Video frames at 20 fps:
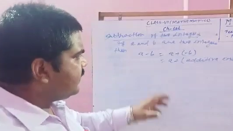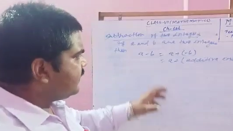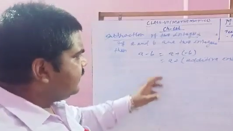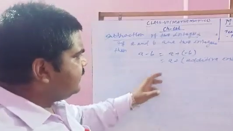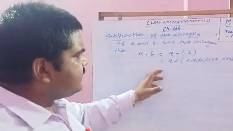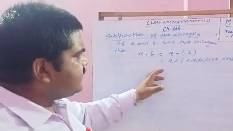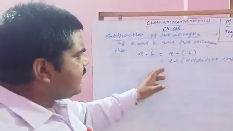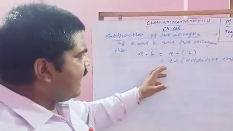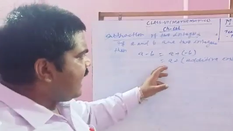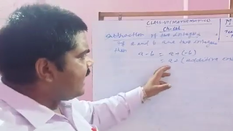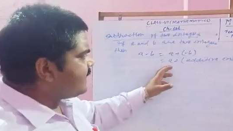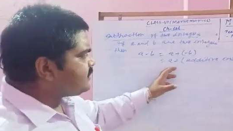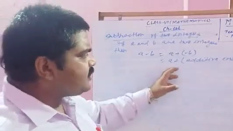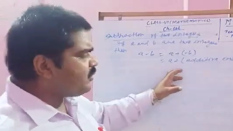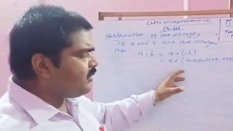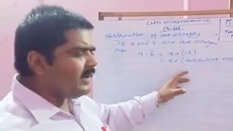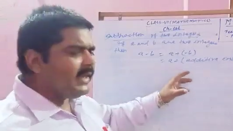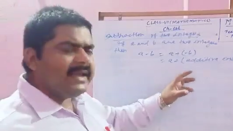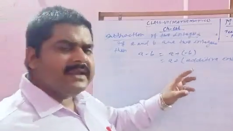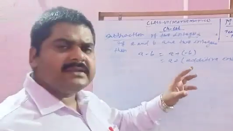is
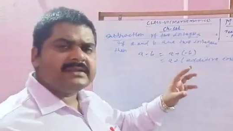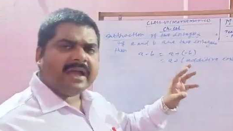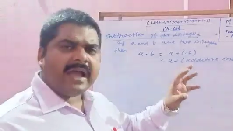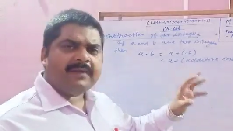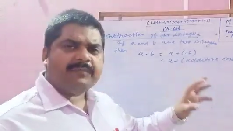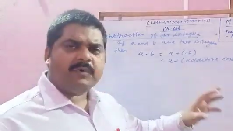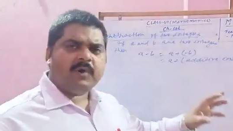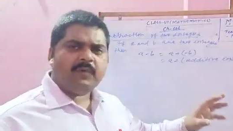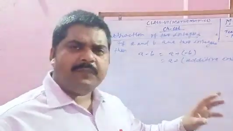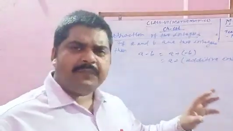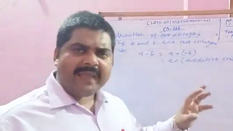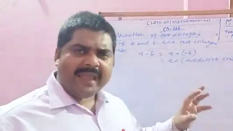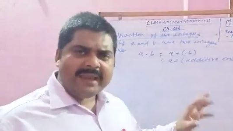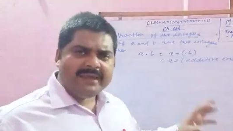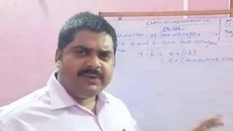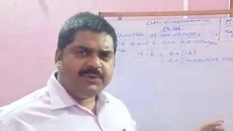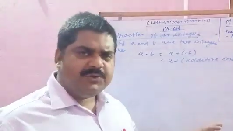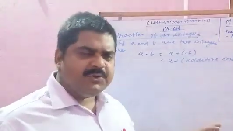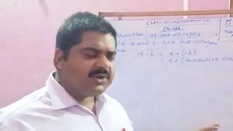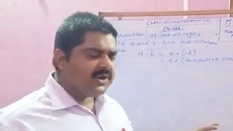also a type of
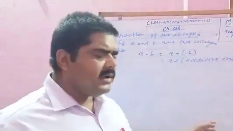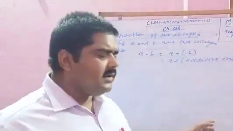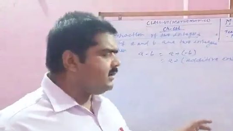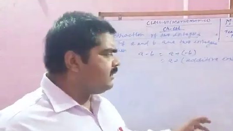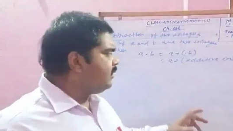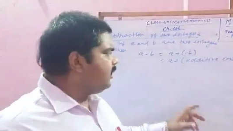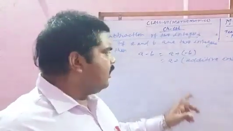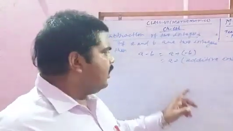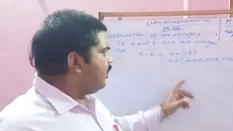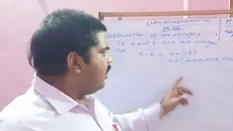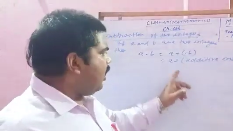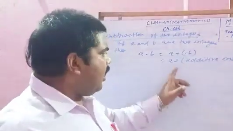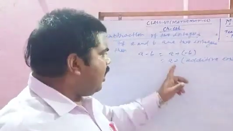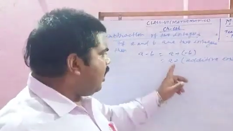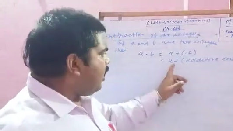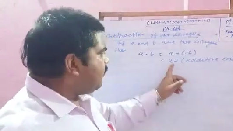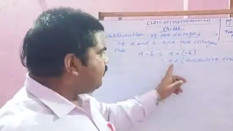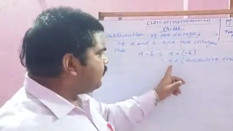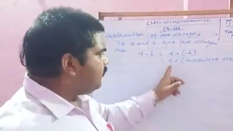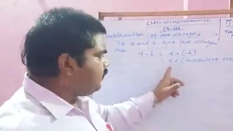addition
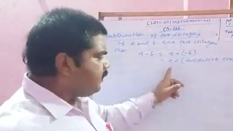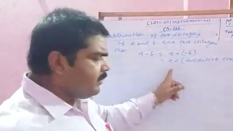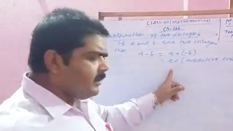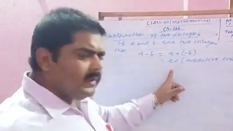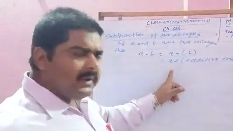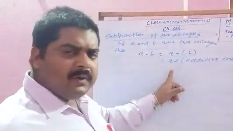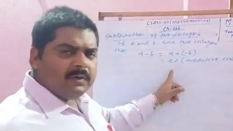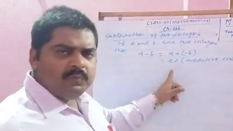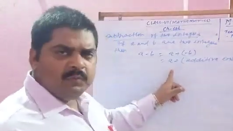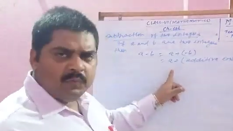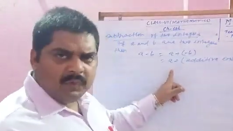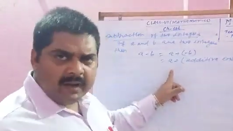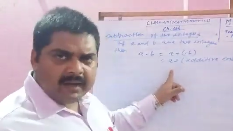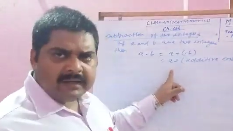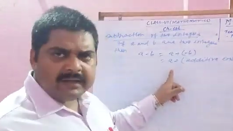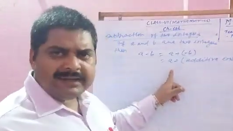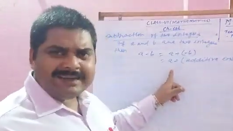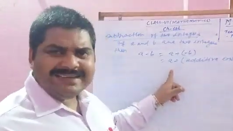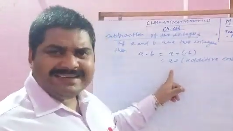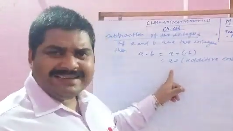of
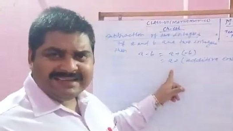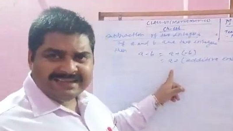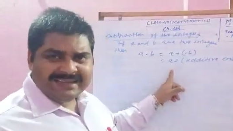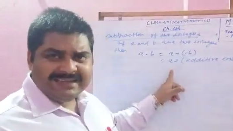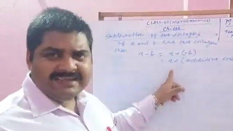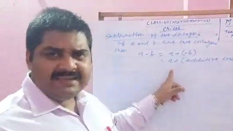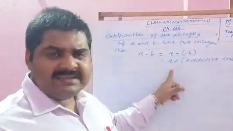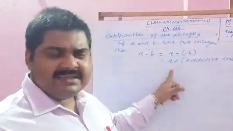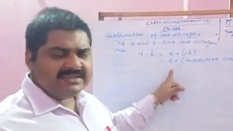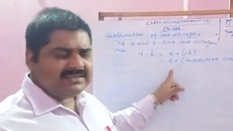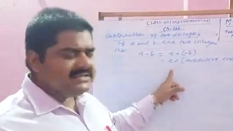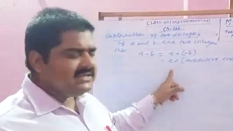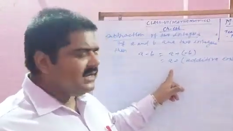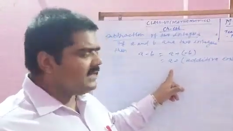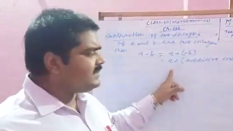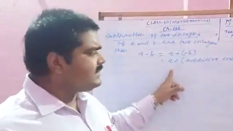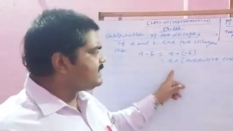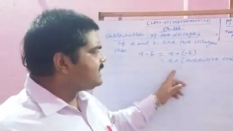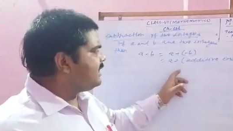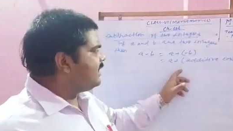one
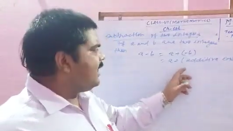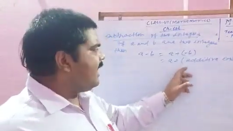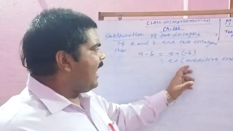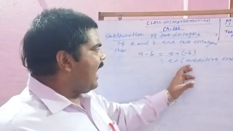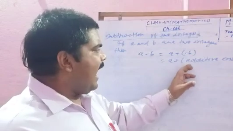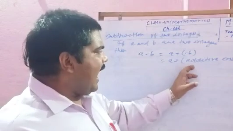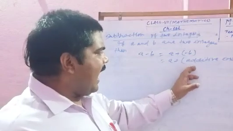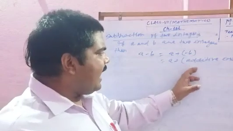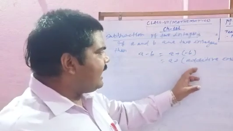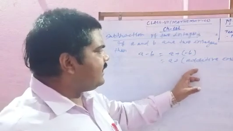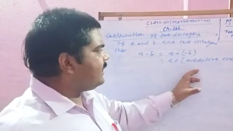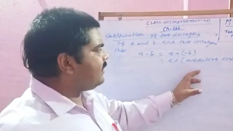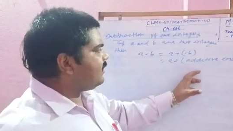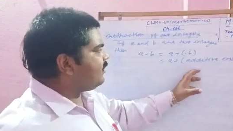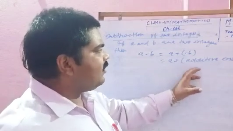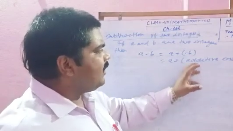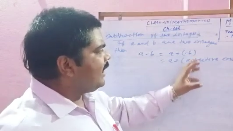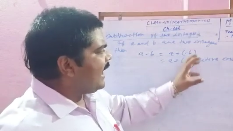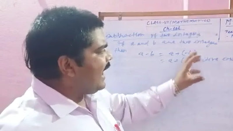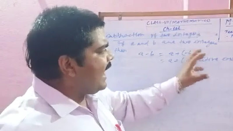integer and
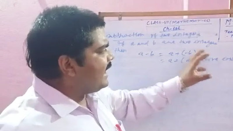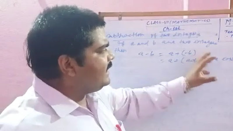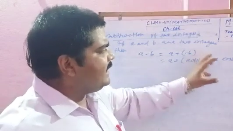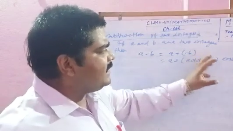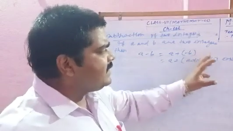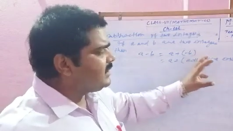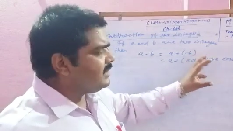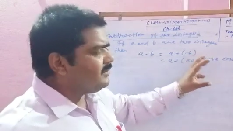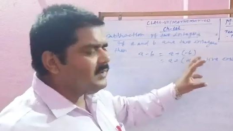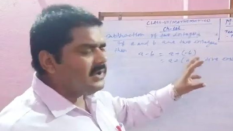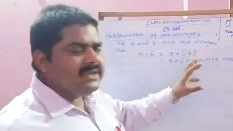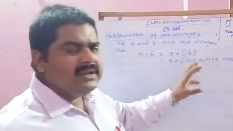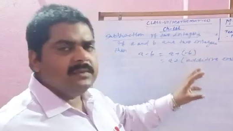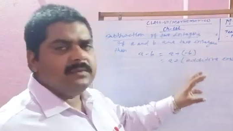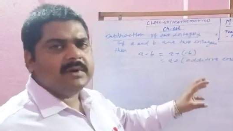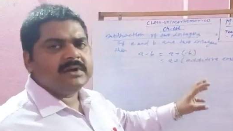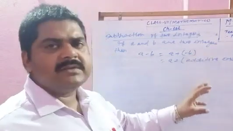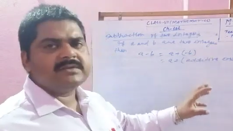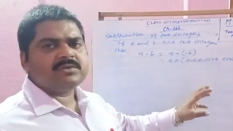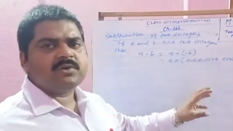additive
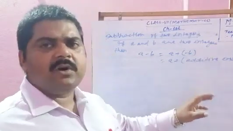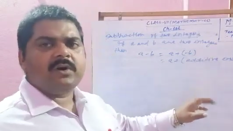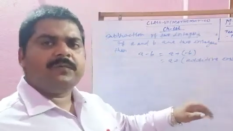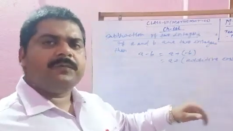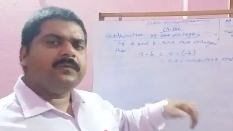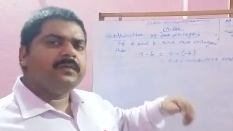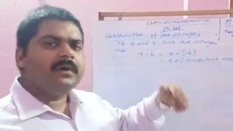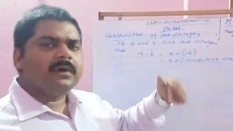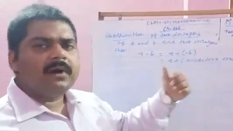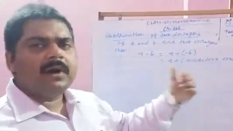inverse of